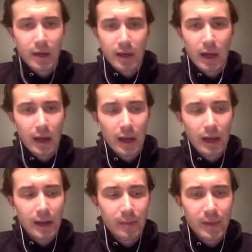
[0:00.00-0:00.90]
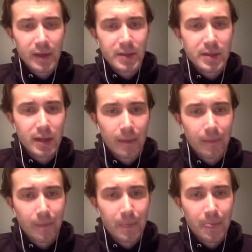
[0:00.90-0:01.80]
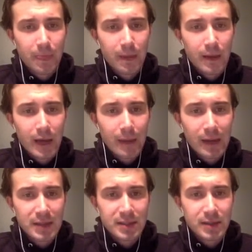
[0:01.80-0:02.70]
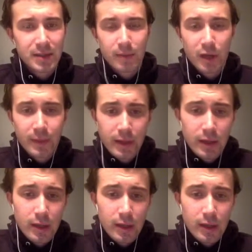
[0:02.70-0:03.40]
a little bit haphazard at the moment.